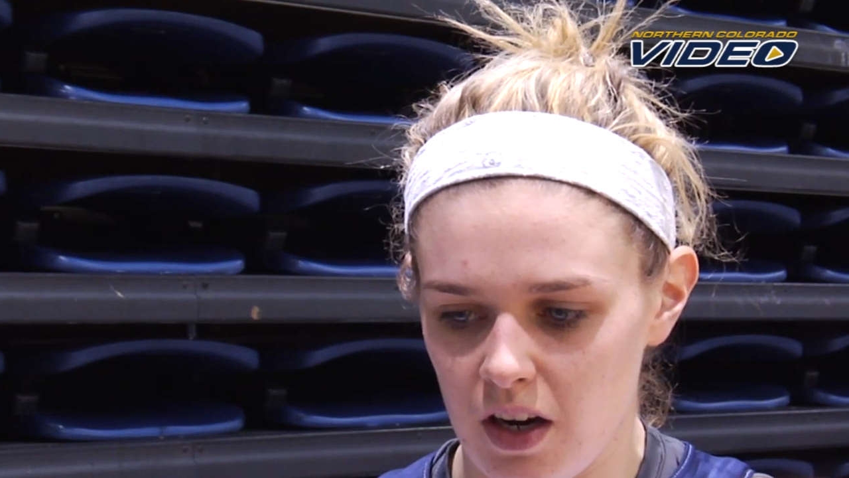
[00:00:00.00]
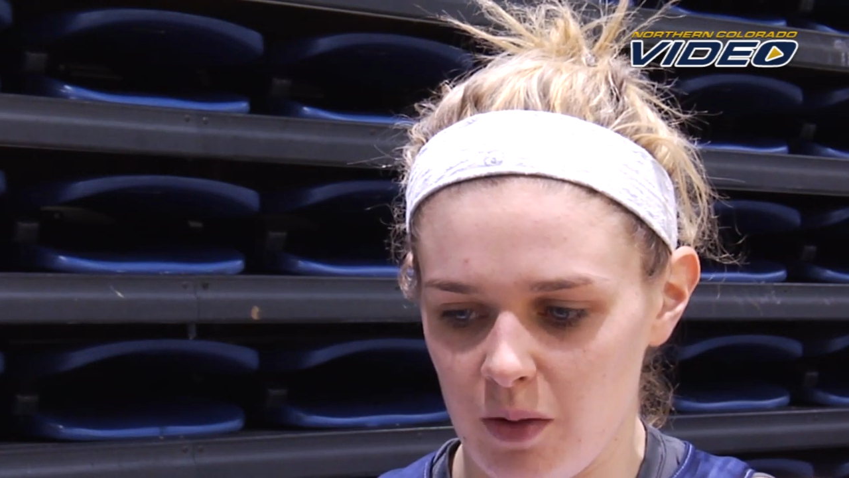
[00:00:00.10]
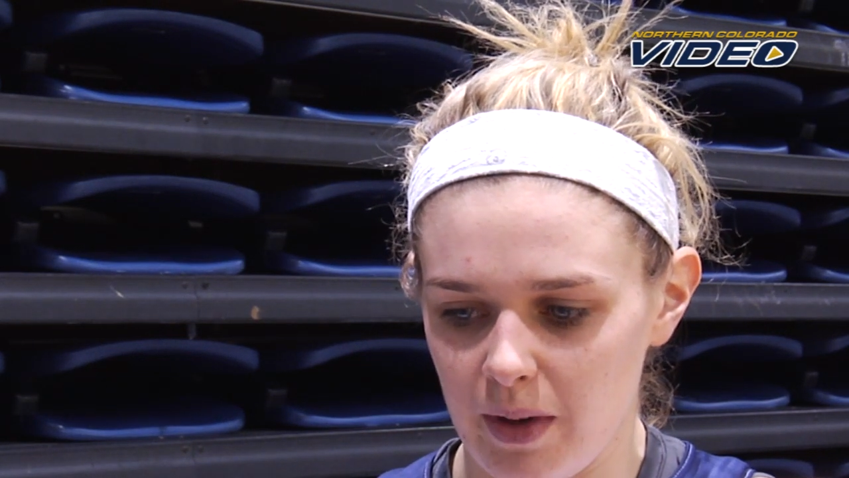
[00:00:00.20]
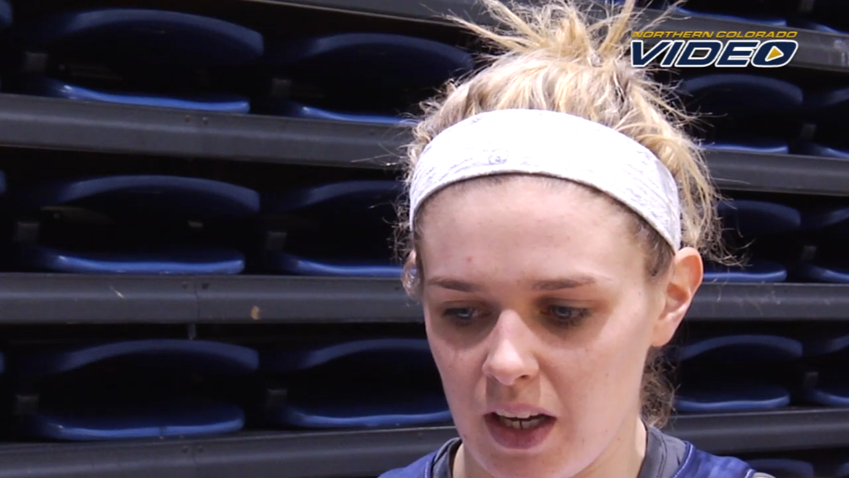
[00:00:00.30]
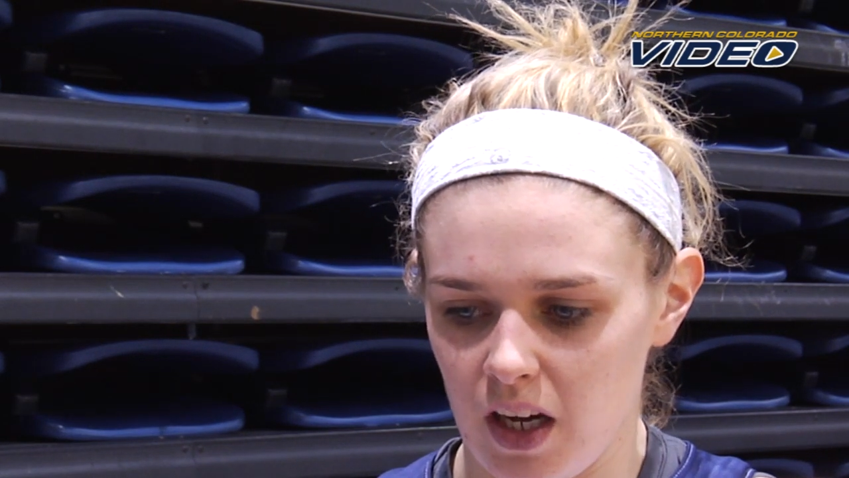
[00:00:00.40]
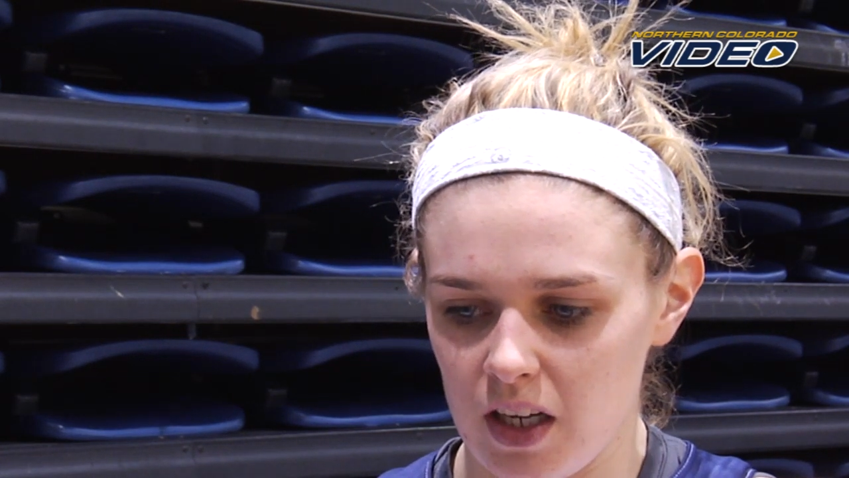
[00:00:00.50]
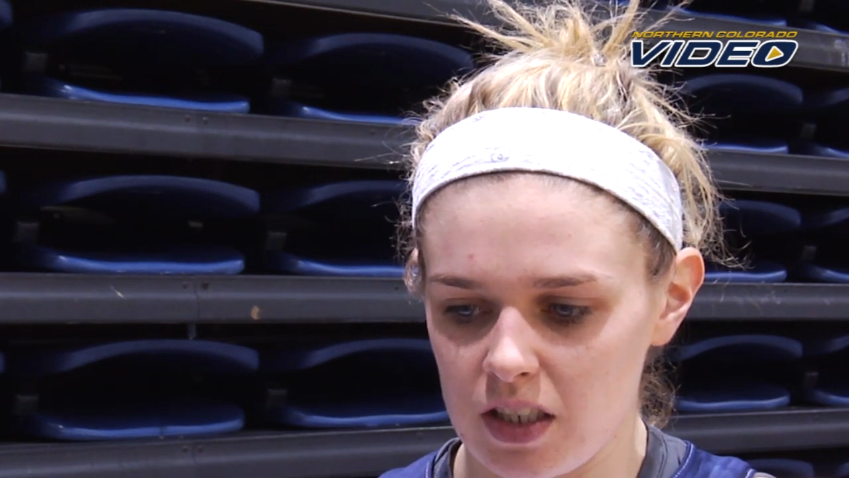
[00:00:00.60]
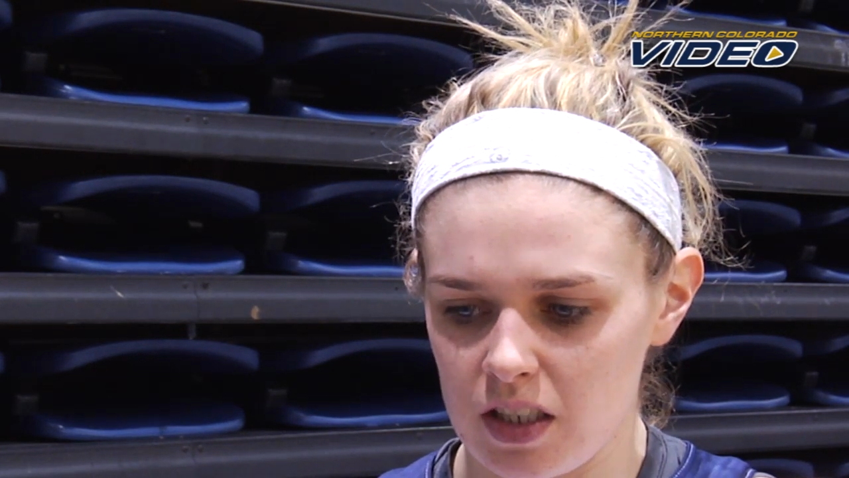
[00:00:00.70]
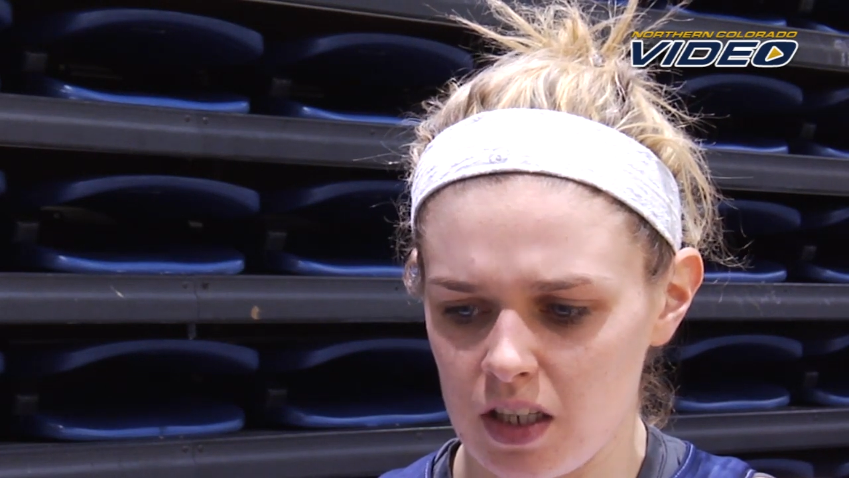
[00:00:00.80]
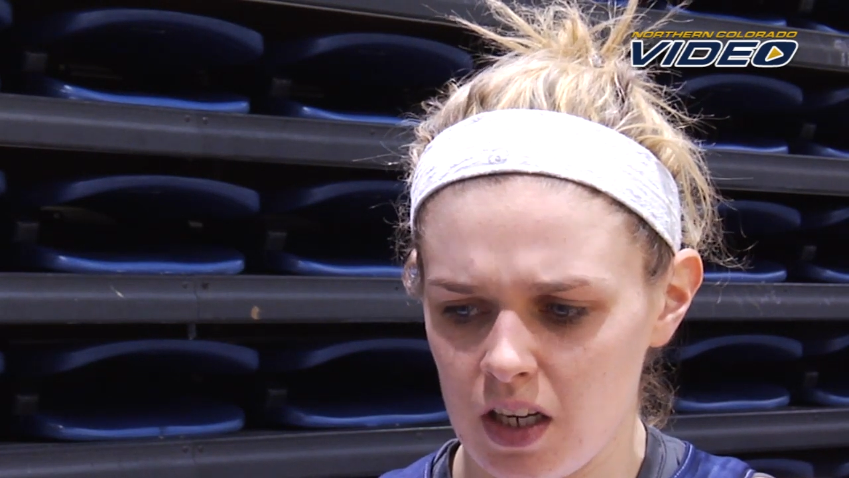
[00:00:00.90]
oh my
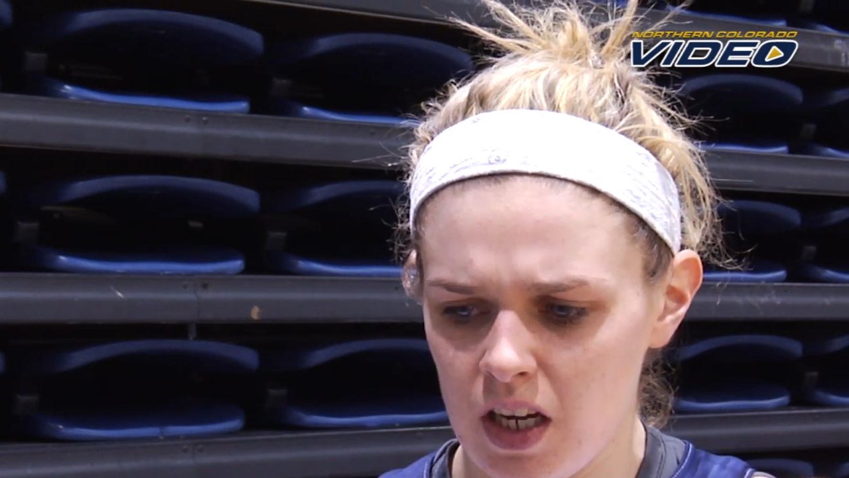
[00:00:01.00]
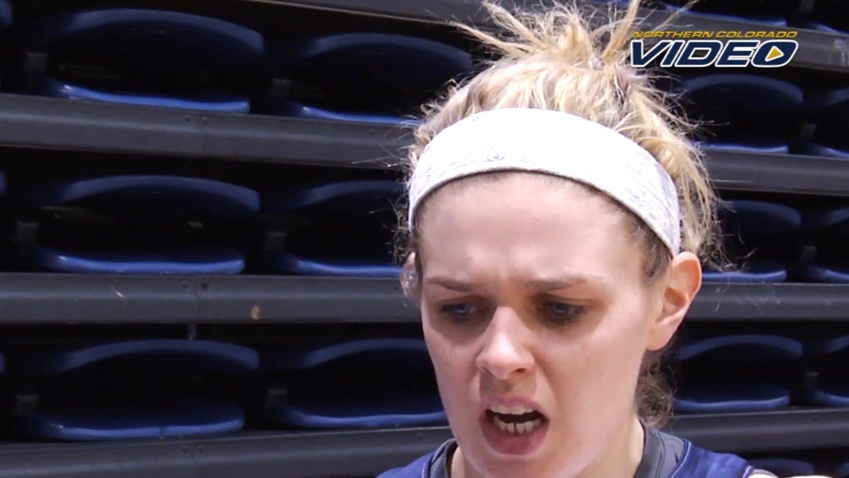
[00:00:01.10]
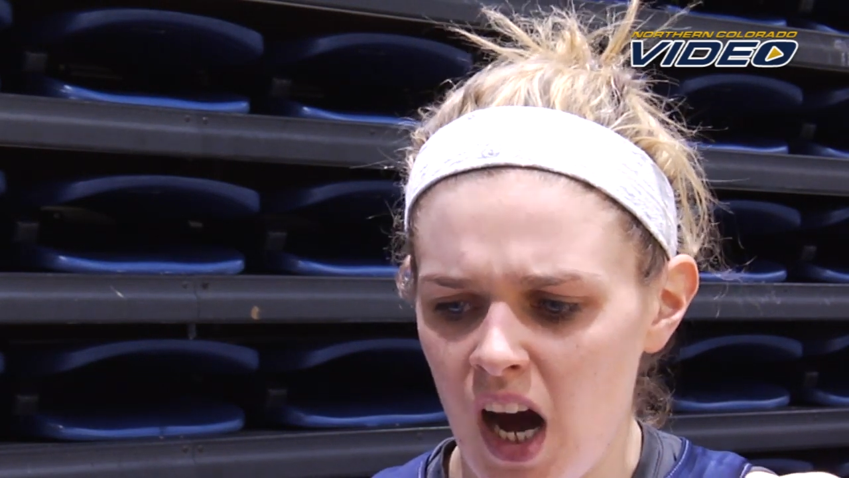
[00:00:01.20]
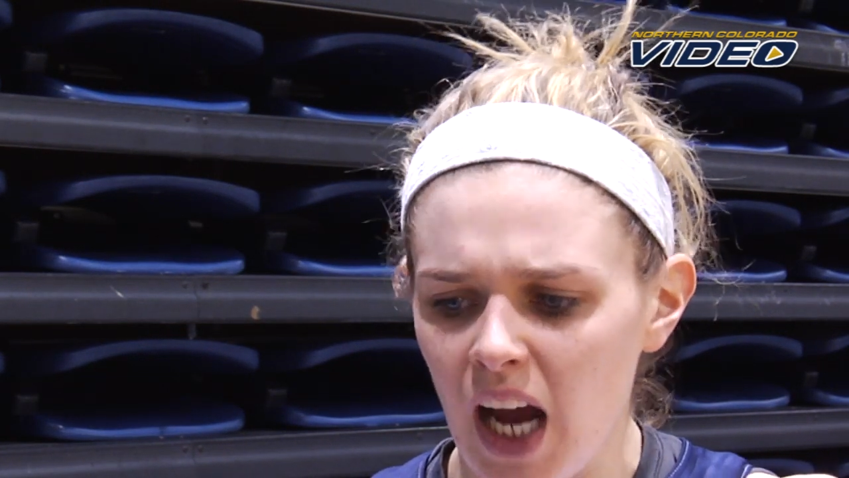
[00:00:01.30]
gosh.